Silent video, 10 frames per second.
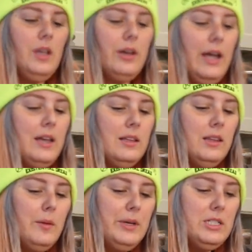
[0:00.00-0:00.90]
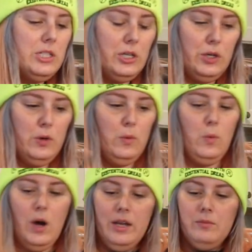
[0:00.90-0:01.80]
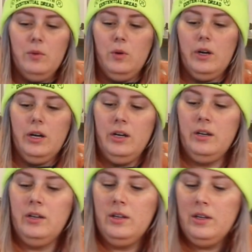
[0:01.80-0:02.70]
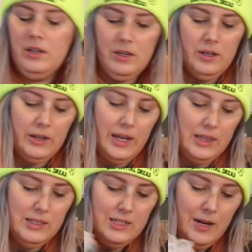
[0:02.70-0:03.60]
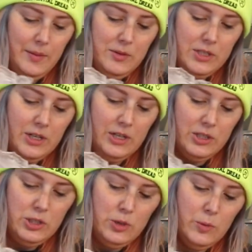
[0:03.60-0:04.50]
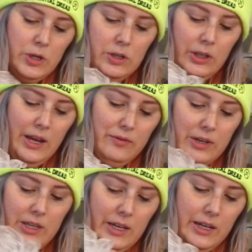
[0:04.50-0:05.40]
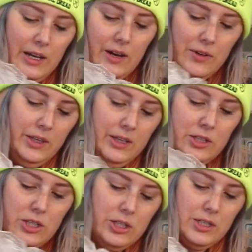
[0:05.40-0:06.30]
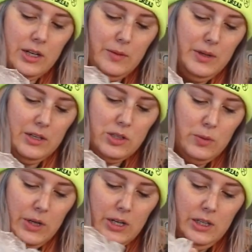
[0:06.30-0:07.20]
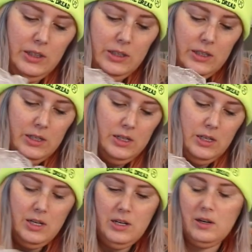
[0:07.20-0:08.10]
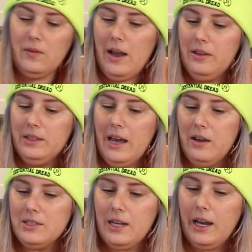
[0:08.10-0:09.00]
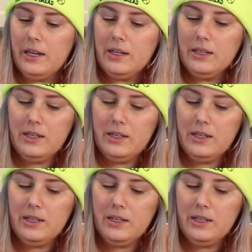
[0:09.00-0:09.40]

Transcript: Okay, let me do one more. Okay, this time I'm just gonna swirl everything. Everything's just gonna be a swirl around the outside.